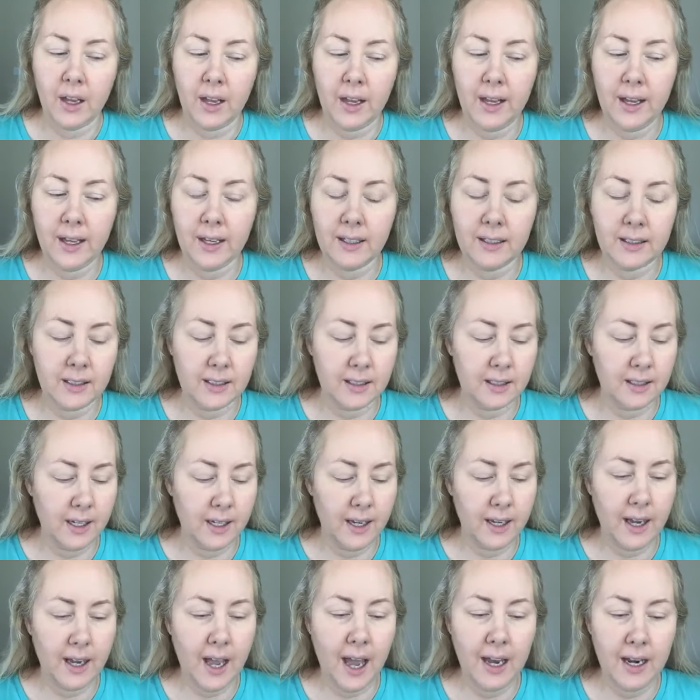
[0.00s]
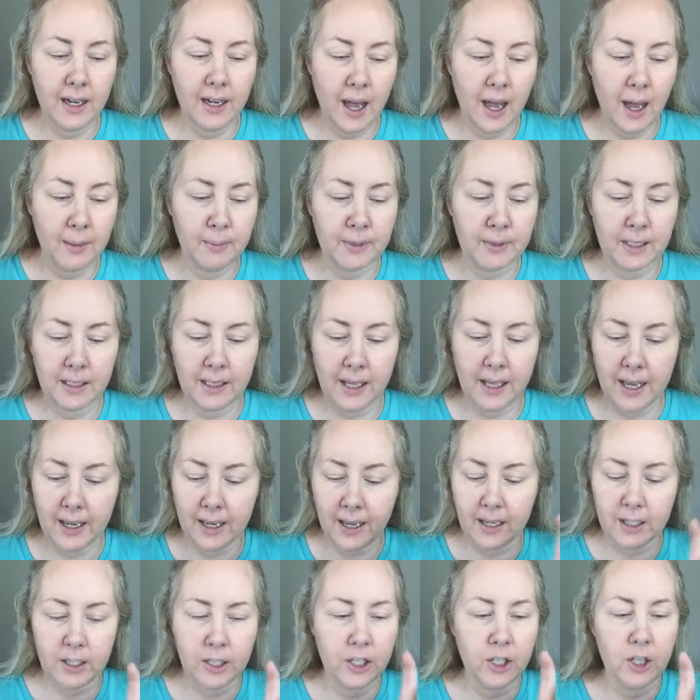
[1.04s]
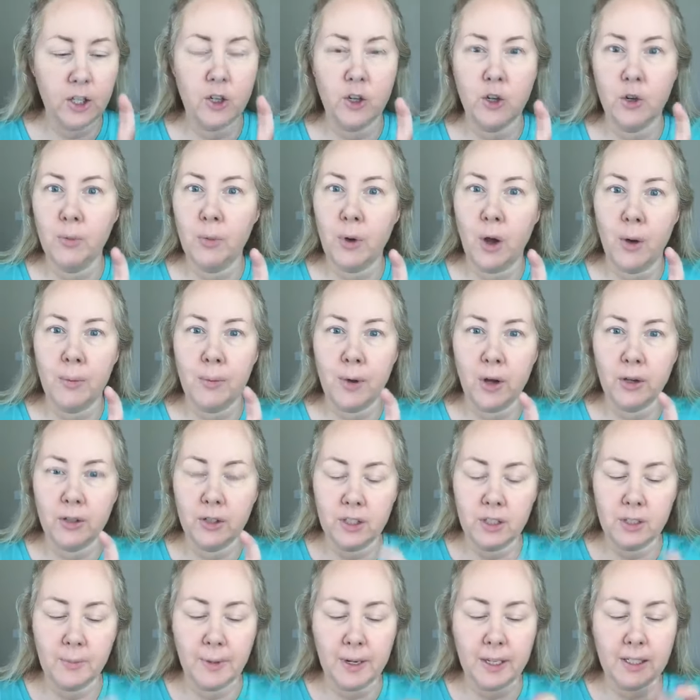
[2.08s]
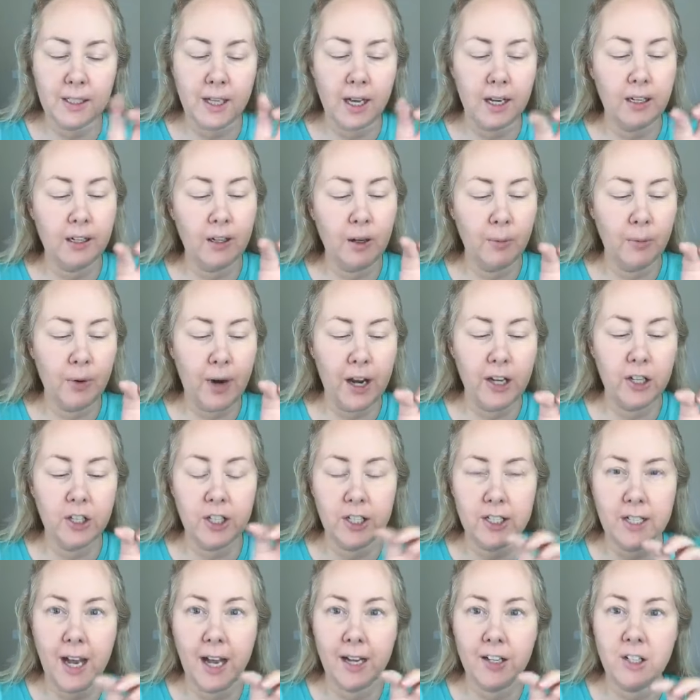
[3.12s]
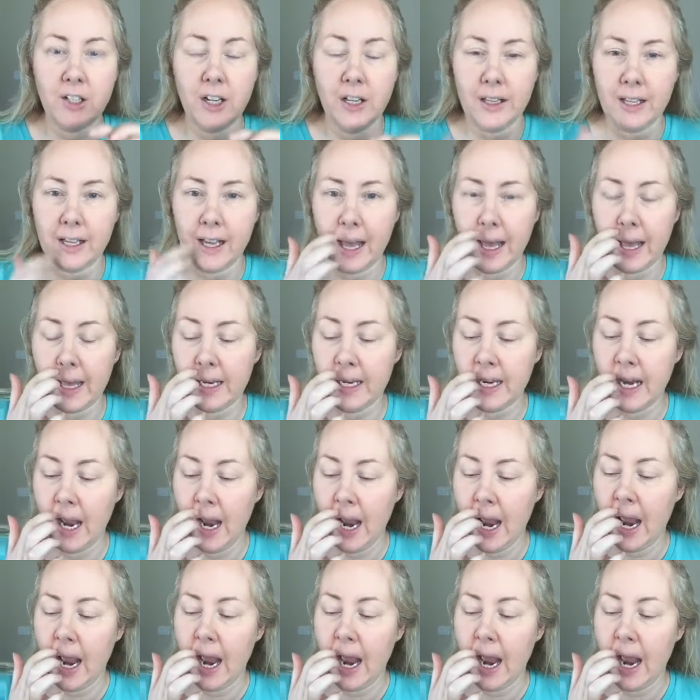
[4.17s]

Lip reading: It kind of comes in like a tube almost, but it's got a little brush attached on the end,